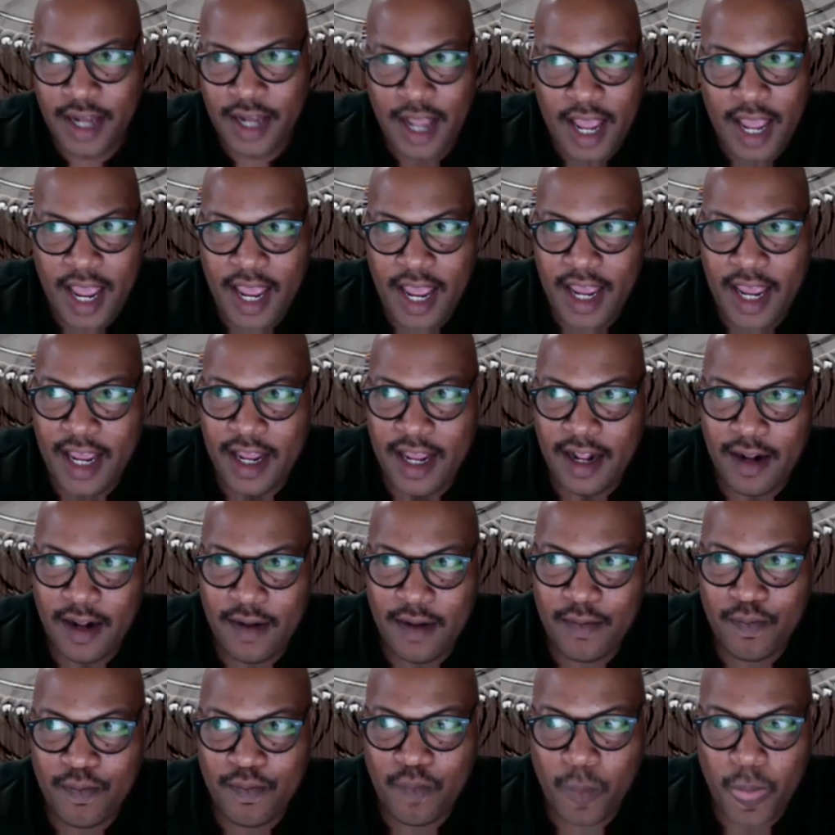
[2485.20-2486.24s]

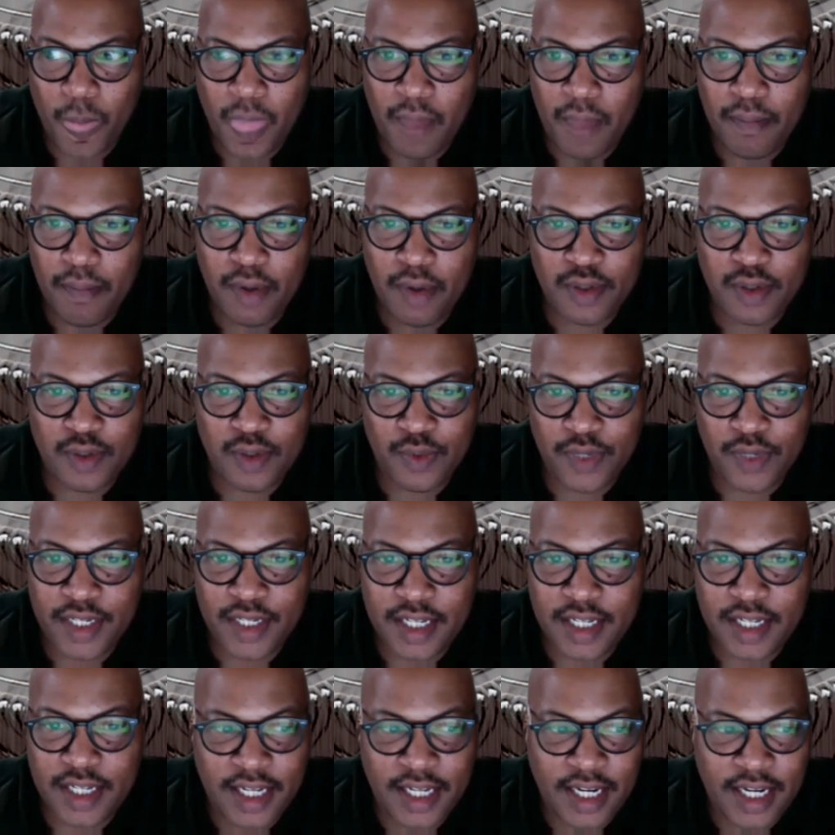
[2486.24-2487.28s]
and most
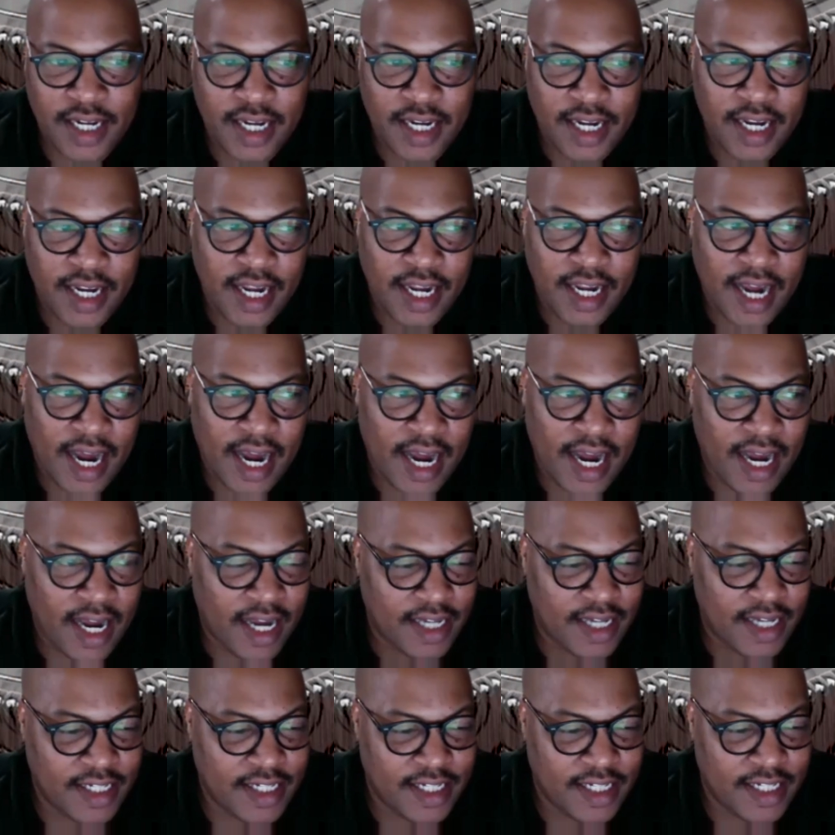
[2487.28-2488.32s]
recently,
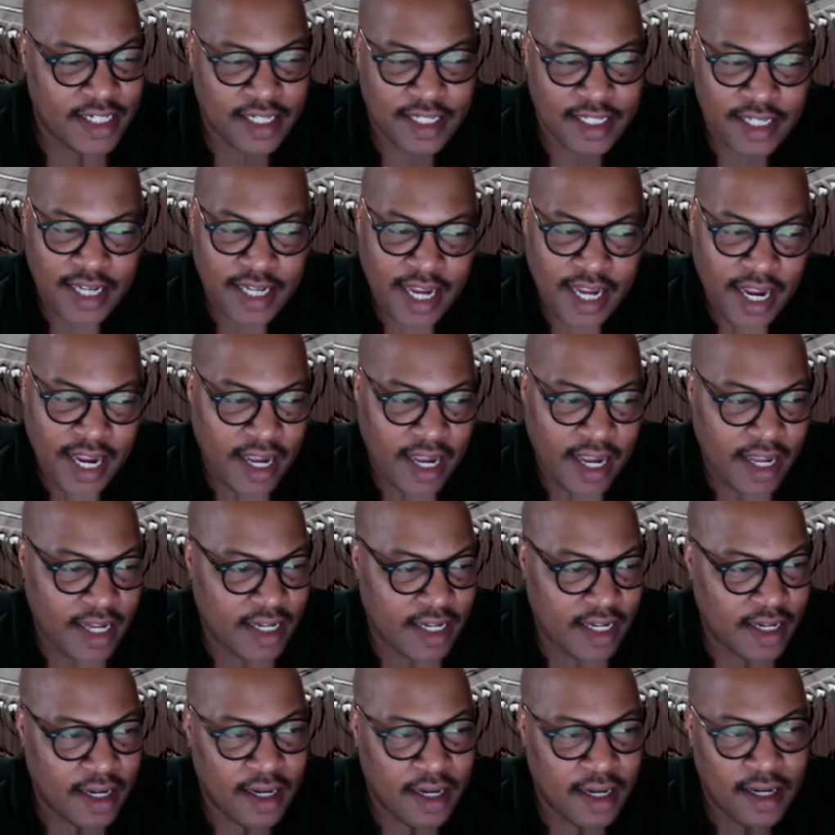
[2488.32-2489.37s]
I just can't
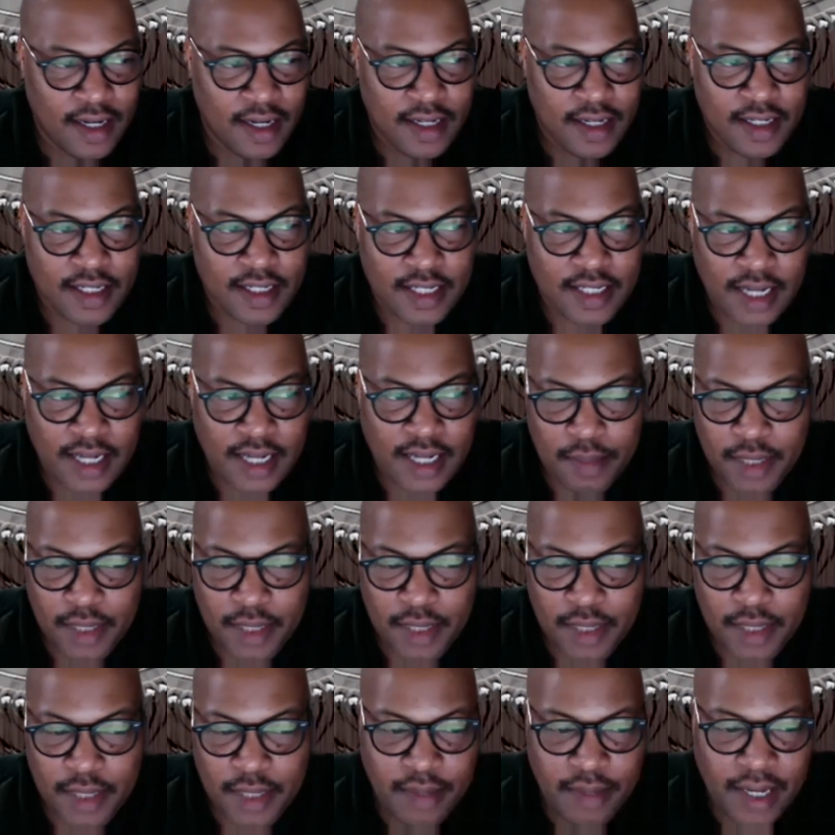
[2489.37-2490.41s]
stop
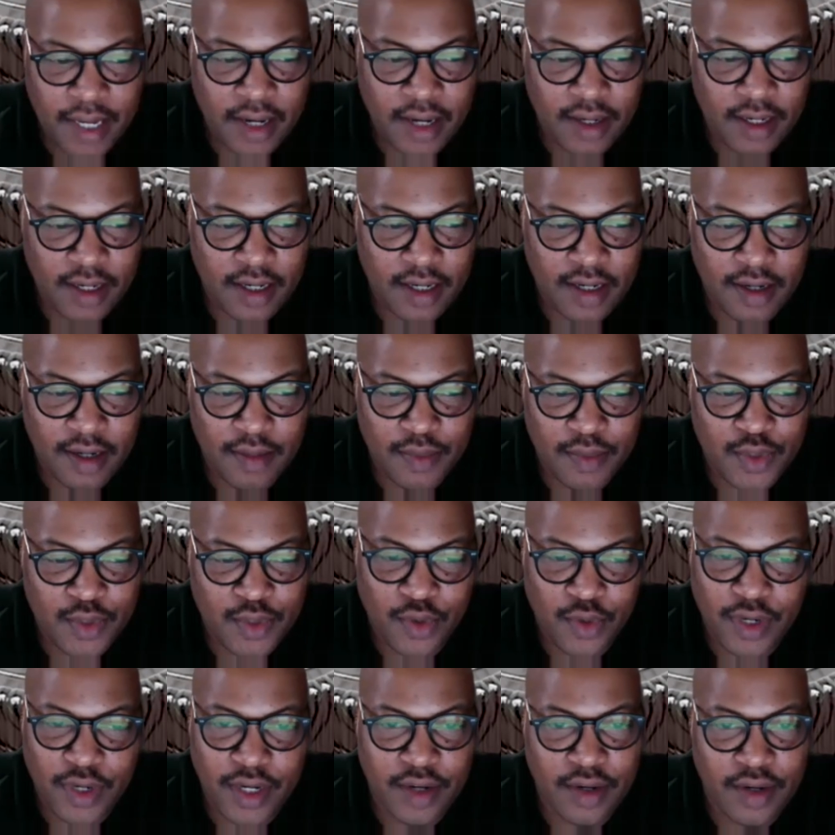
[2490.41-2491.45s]
thinking about um,
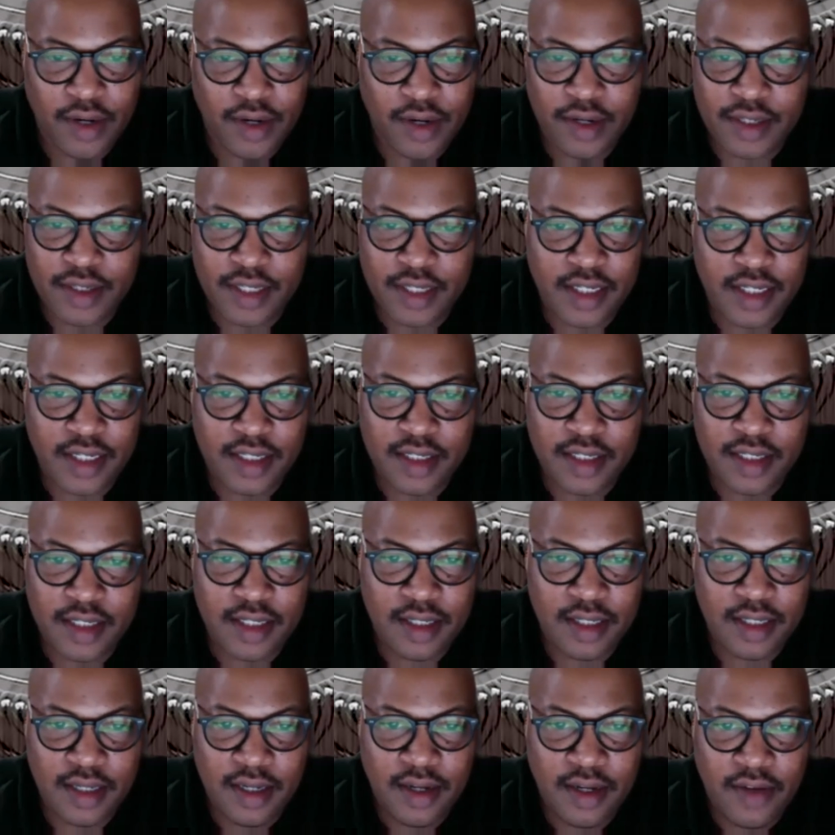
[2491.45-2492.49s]
Zora Neale Hurston's
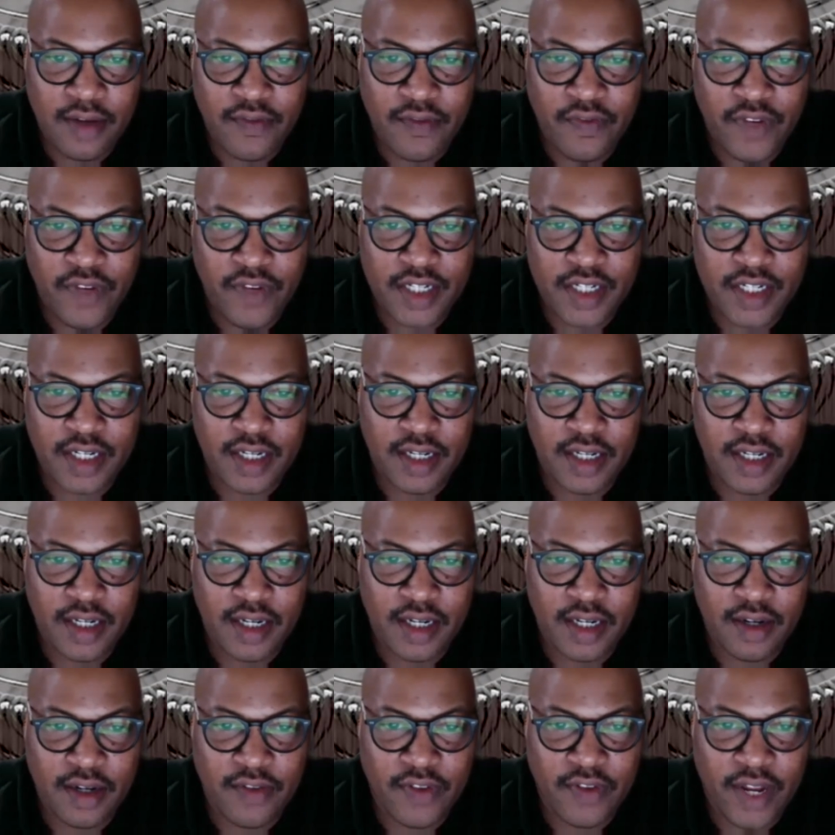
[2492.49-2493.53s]
vision
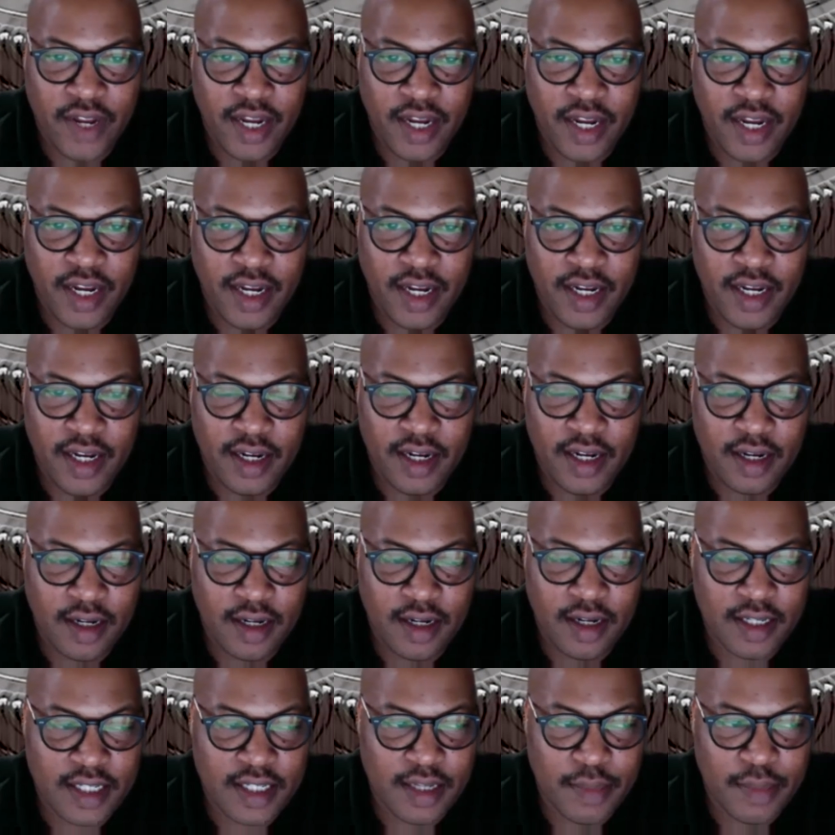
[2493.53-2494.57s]
of a uh,
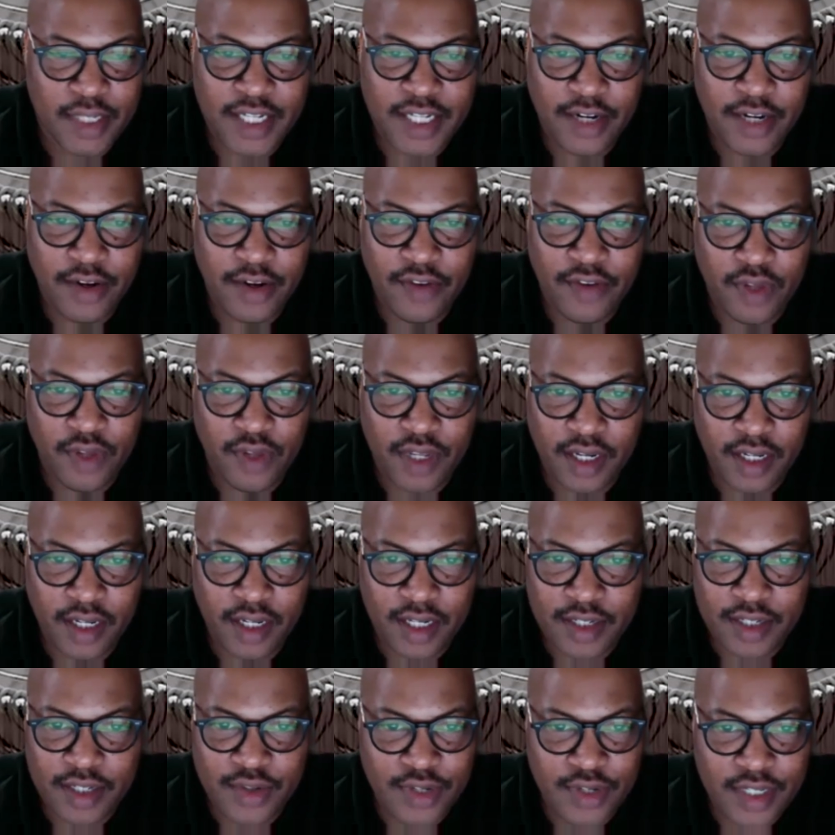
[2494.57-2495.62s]
cemetery for the
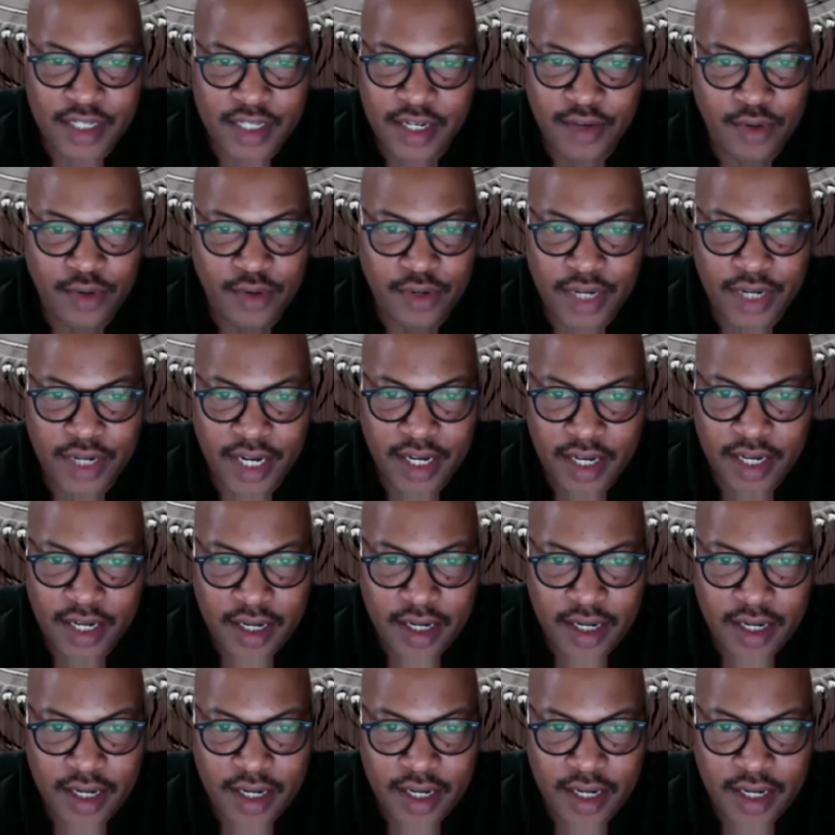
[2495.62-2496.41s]
illustrious Negro dead.